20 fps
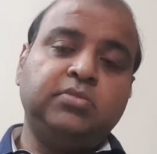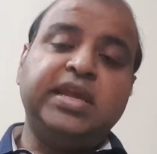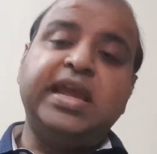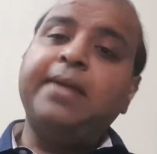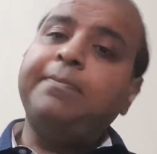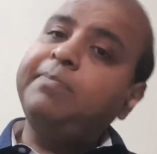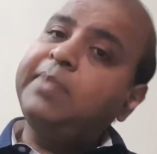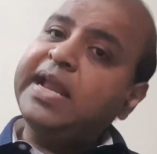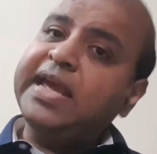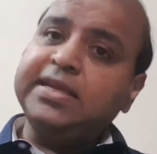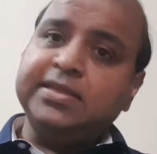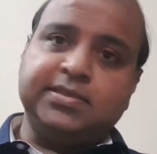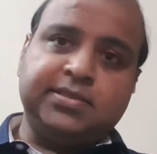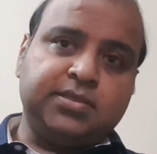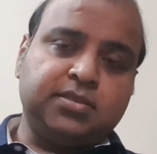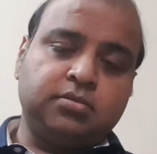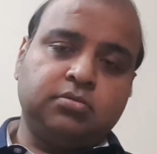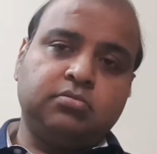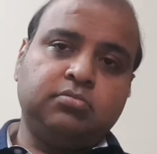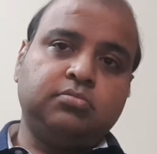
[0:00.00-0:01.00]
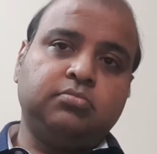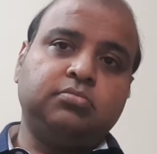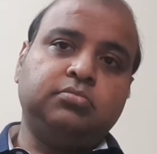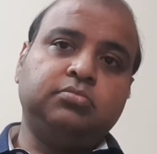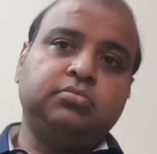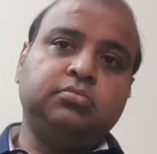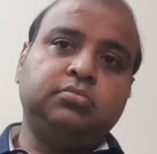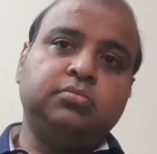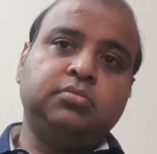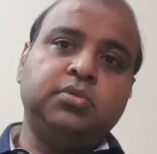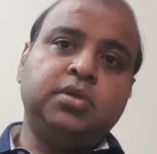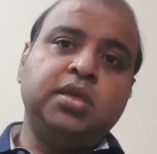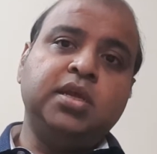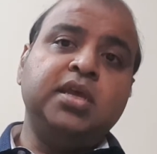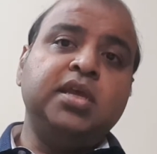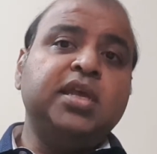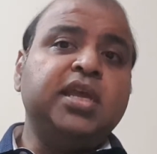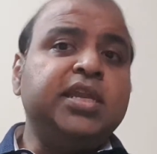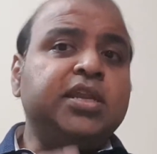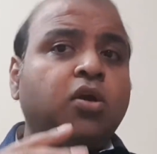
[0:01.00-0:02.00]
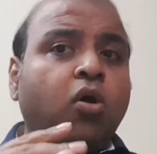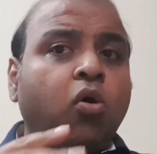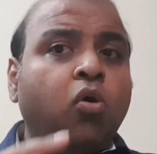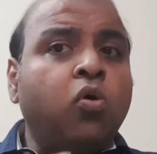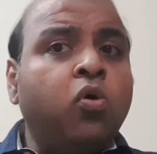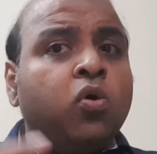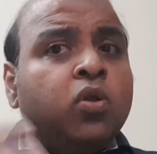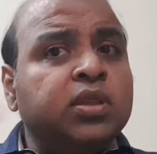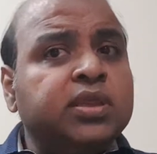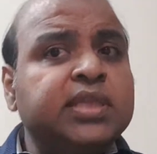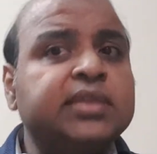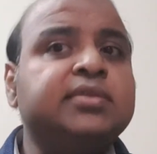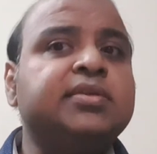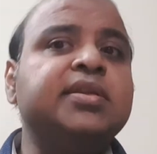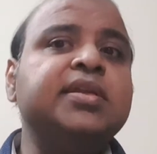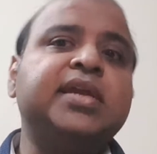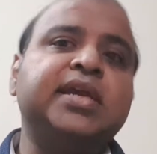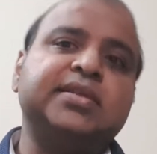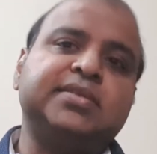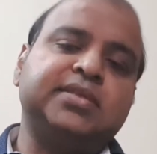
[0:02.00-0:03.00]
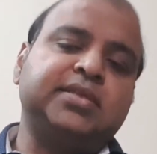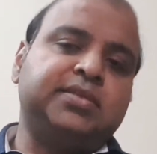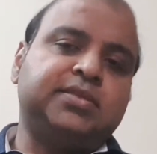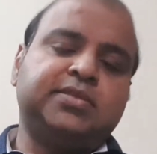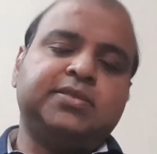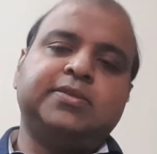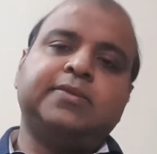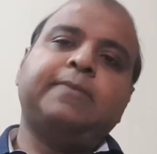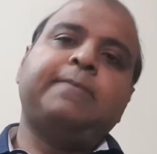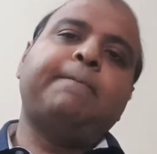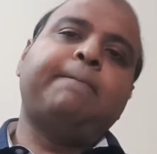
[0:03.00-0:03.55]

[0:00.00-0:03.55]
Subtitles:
applies in all the three cases.